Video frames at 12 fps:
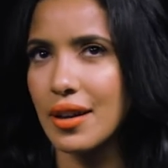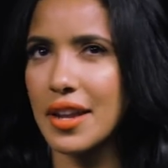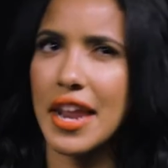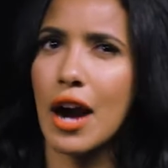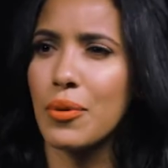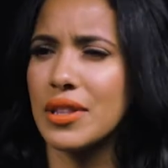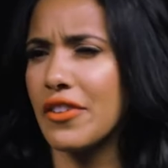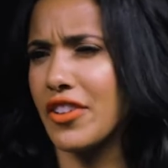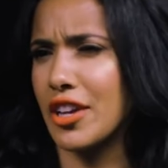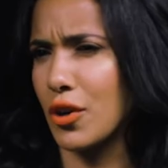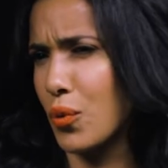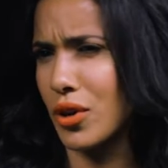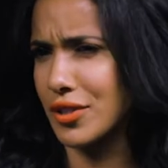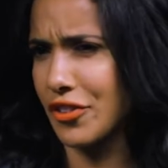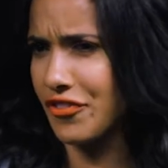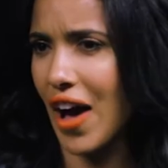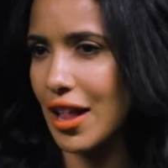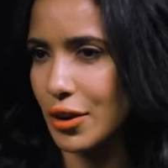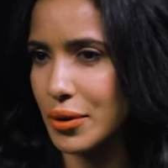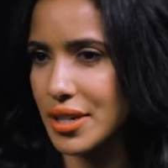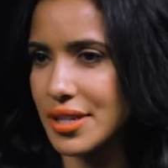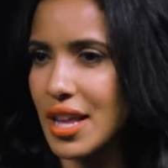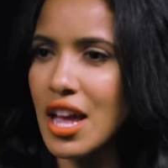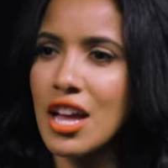And now we're living in a world of followers.